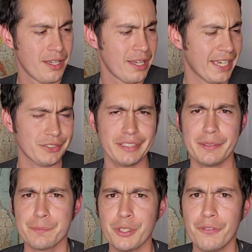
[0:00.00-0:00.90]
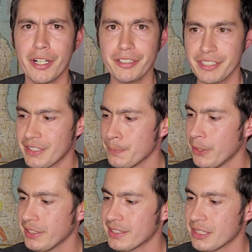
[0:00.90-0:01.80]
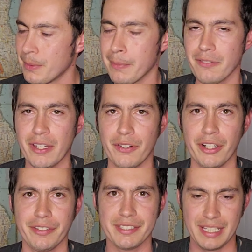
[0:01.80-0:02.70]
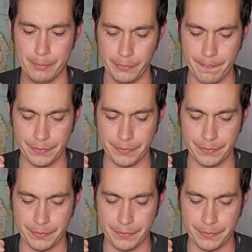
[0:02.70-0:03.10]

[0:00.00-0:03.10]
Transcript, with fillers: Actually, so far to this point, this has been my favorite on this table,